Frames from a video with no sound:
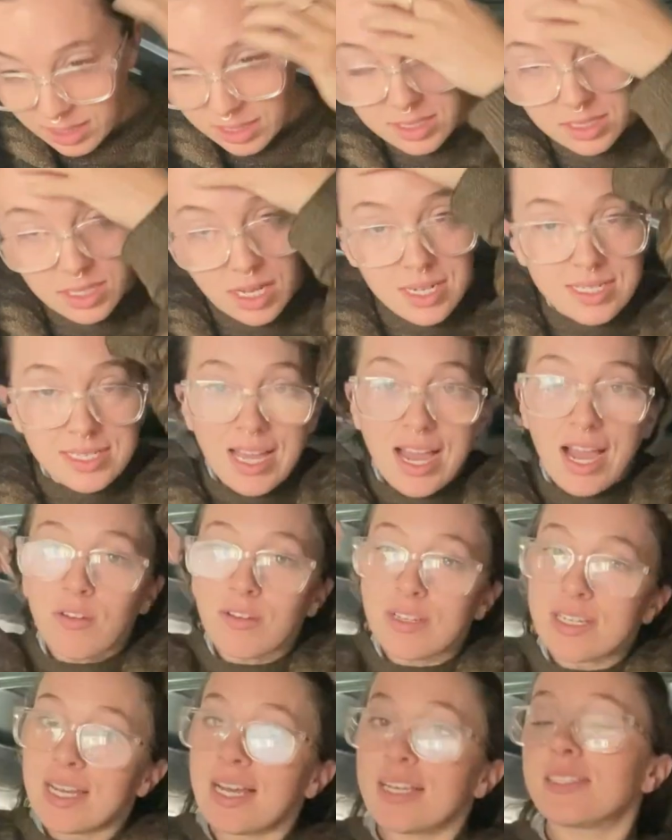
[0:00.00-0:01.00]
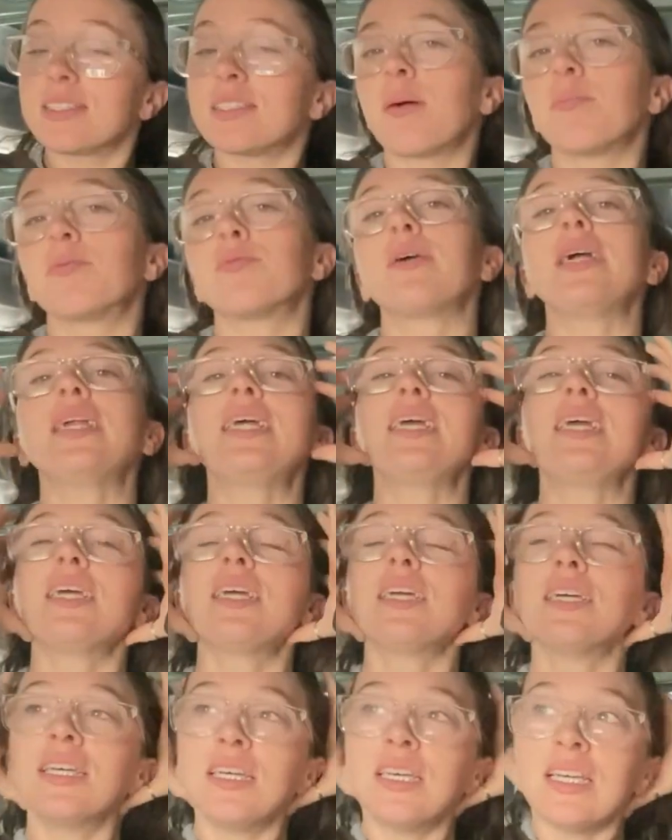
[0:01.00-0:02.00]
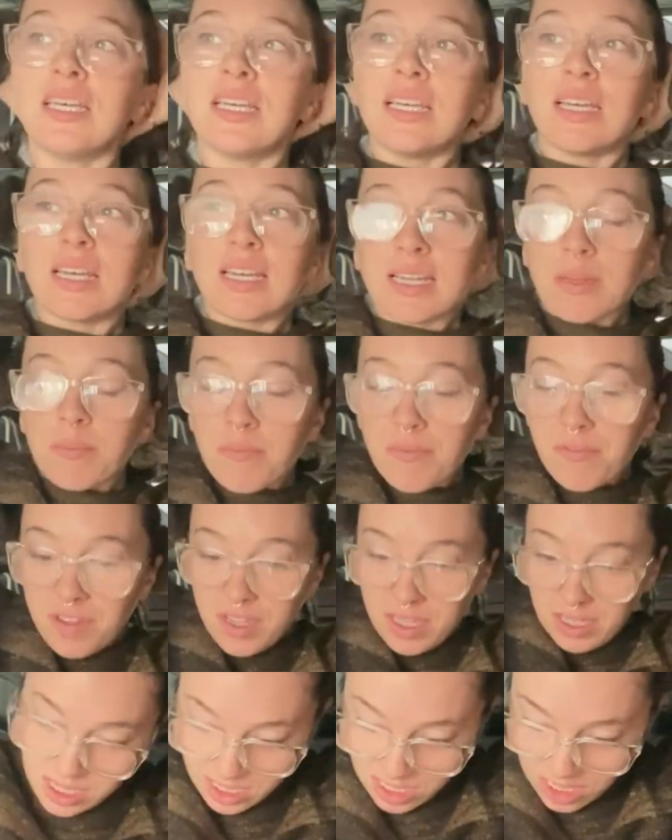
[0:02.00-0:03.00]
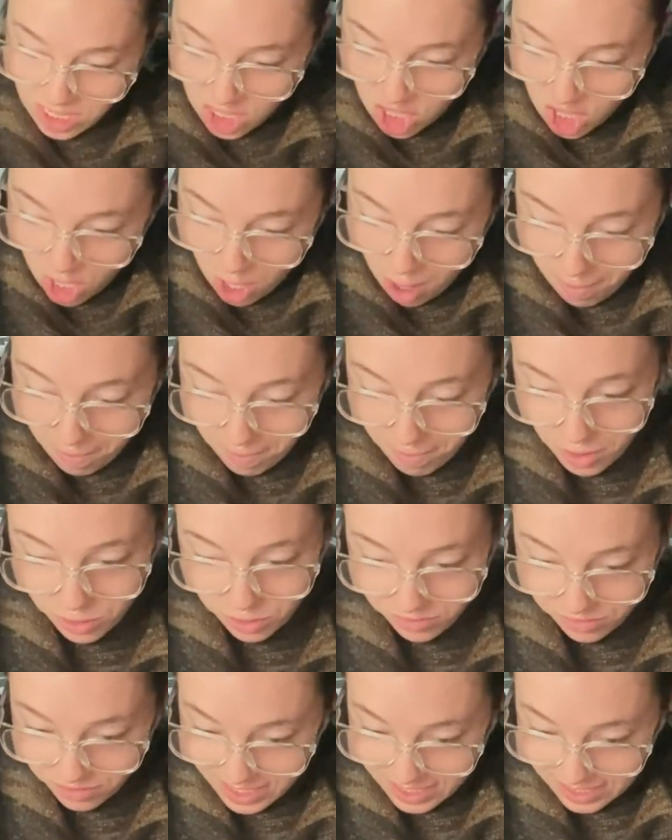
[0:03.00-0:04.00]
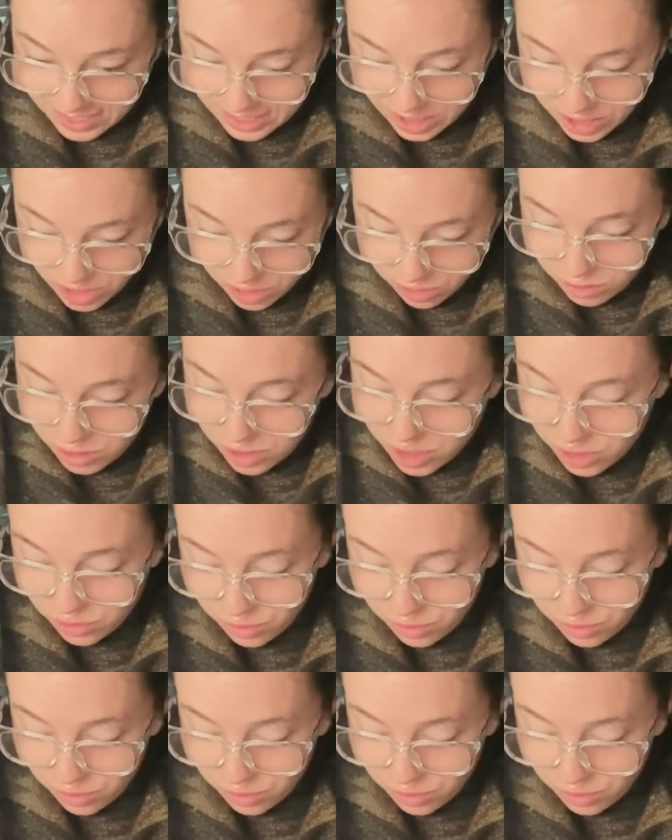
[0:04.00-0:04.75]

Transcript: sun is out. It has stopped raining, and I'm feeling motivated to go do